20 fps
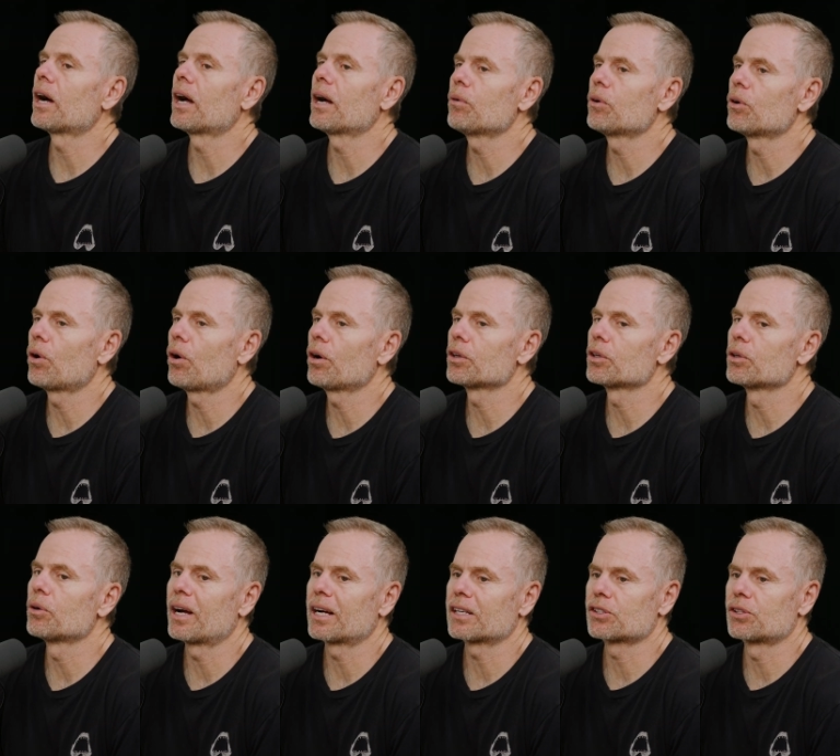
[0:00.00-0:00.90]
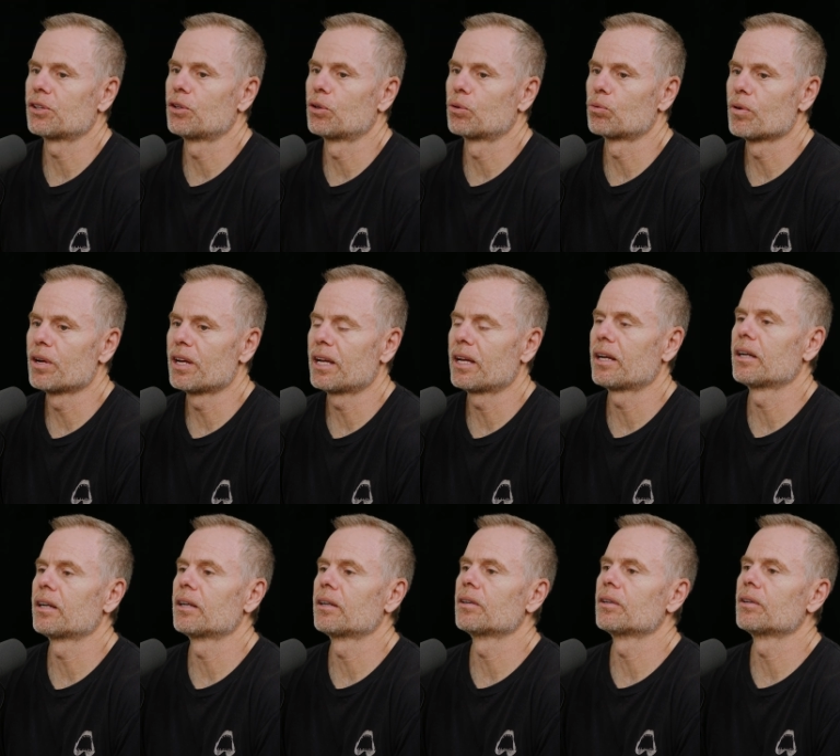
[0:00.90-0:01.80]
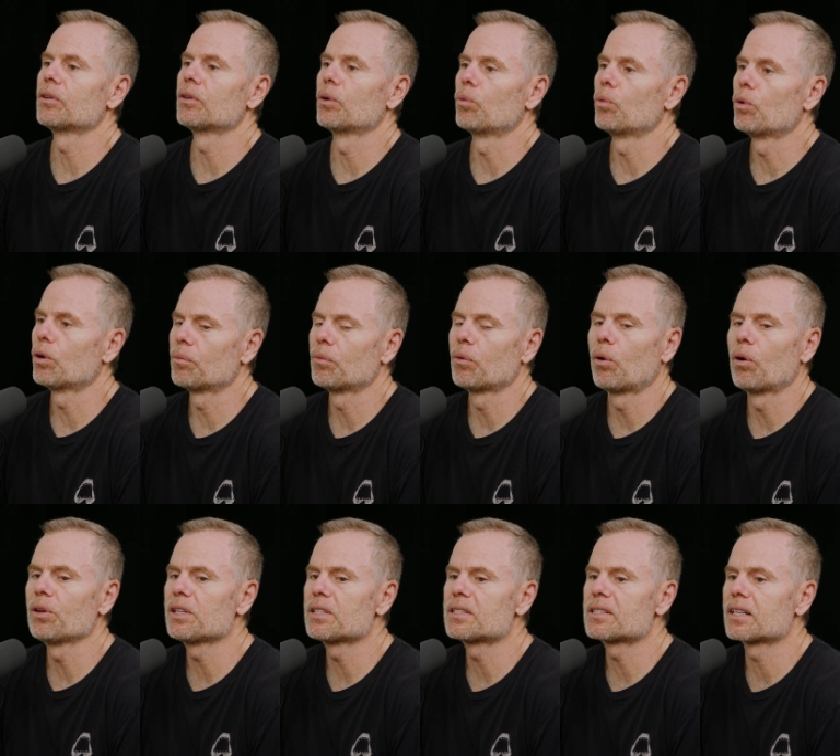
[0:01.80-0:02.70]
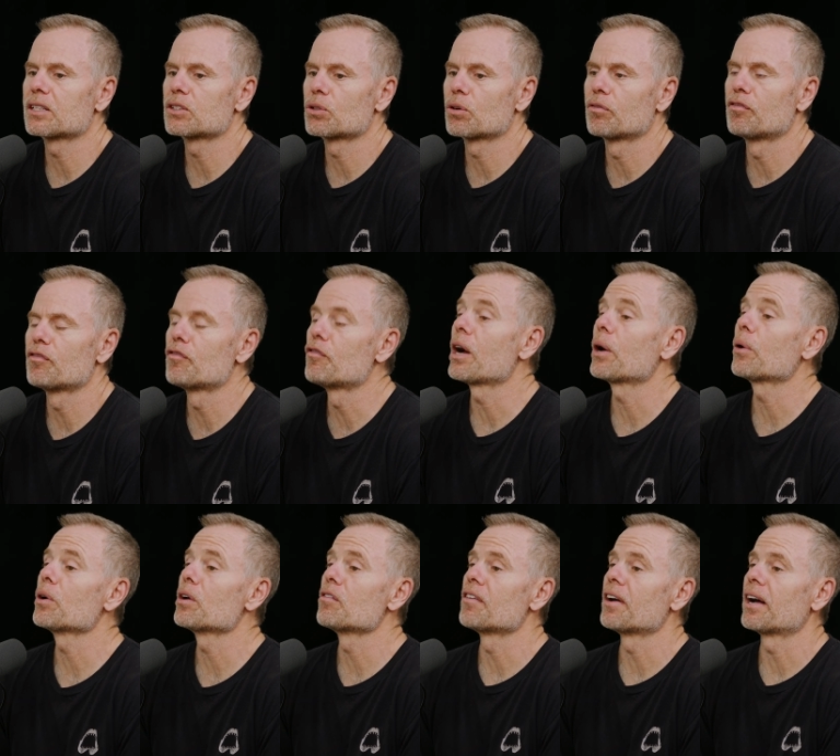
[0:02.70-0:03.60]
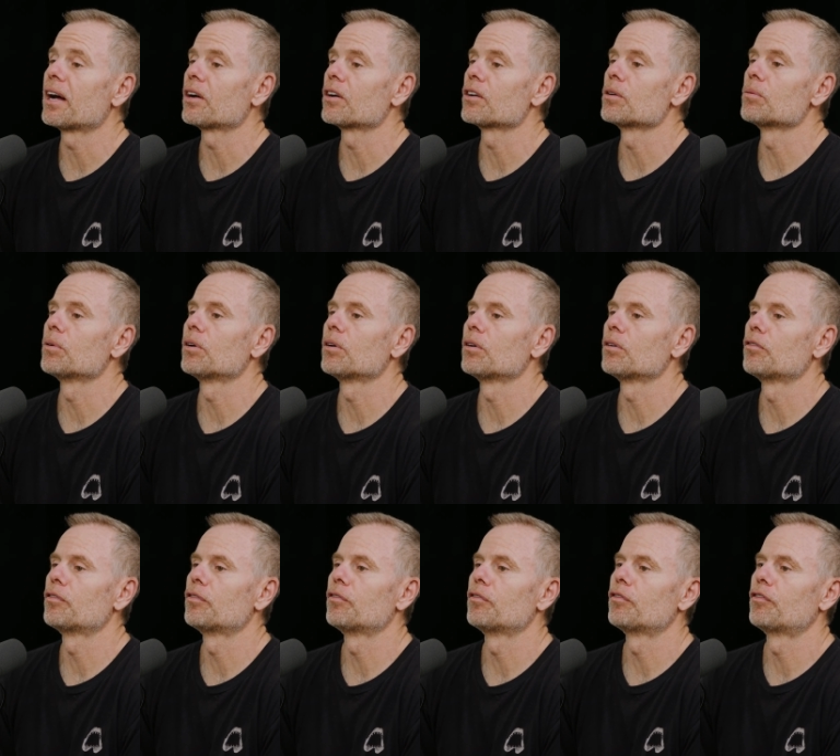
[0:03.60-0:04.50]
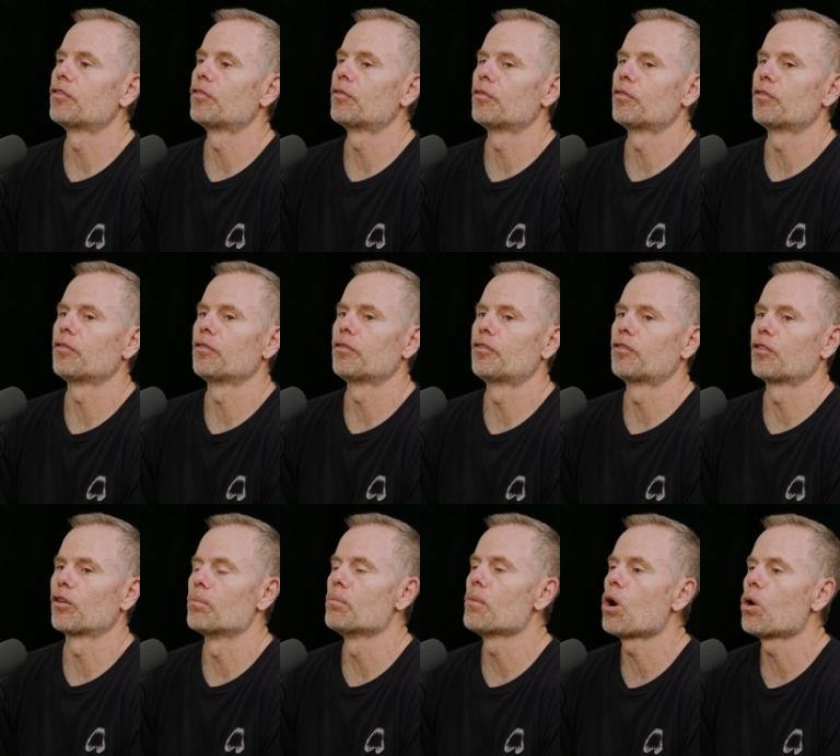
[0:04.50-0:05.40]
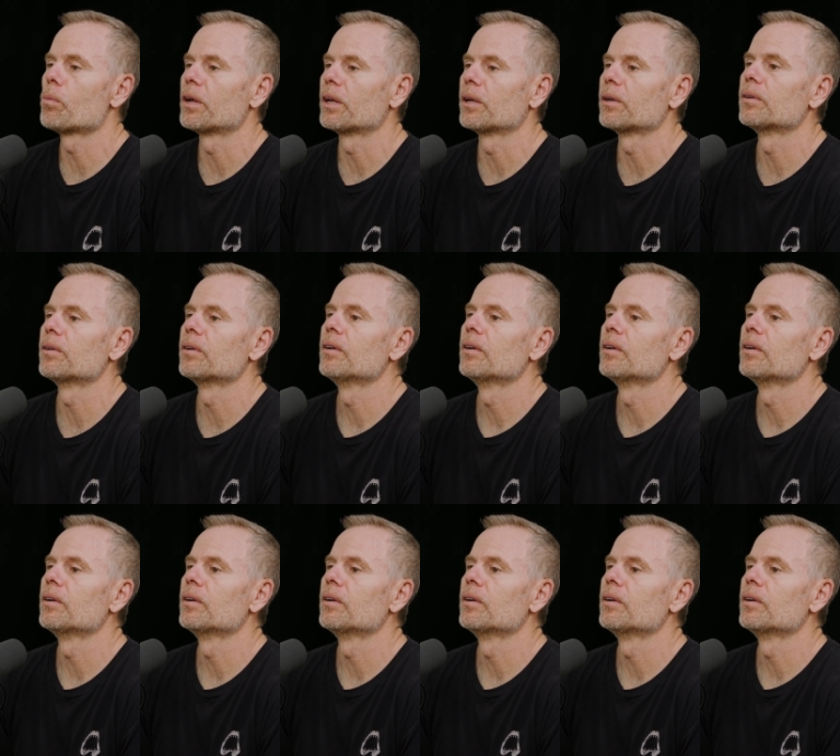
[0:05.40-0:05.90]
I would argue actually the ring, the Whoop, all these things are very valuable for a moment.